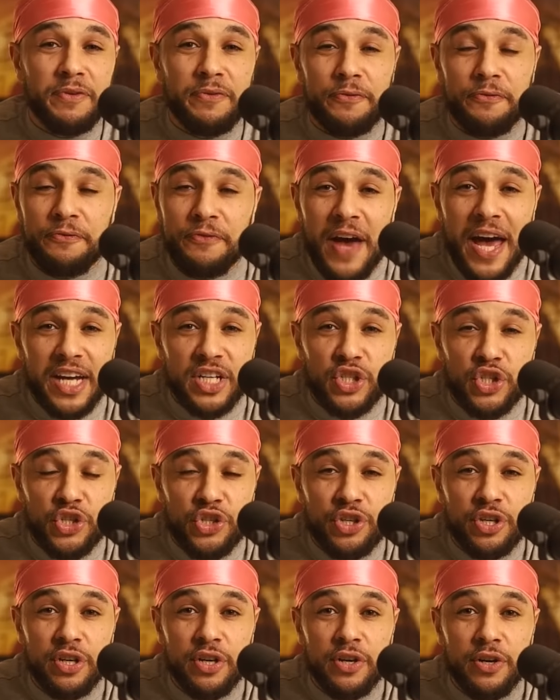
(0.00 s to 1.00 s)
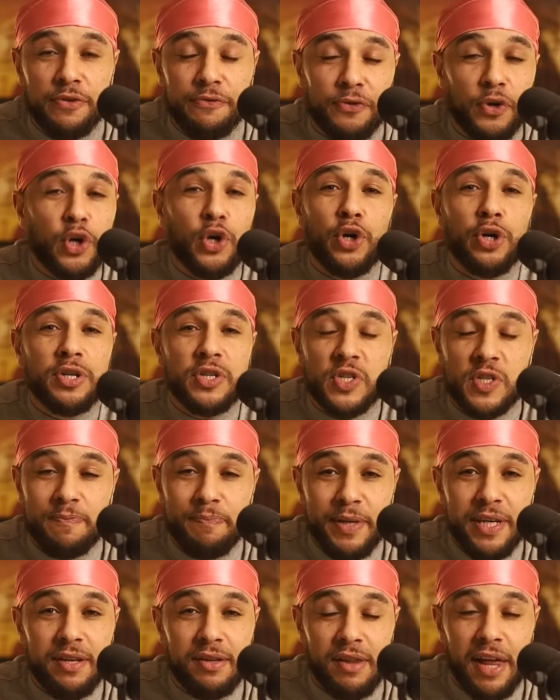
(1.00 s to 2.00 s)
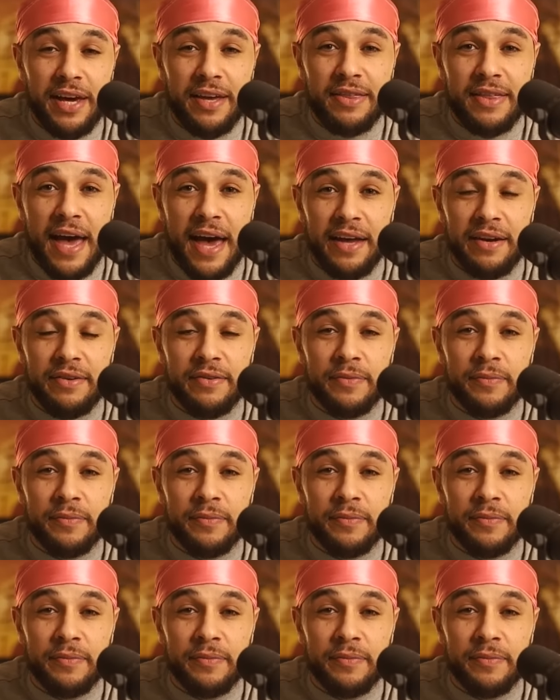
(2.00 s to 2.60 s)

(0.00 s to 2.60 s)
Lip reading: fetch for her to speak like that.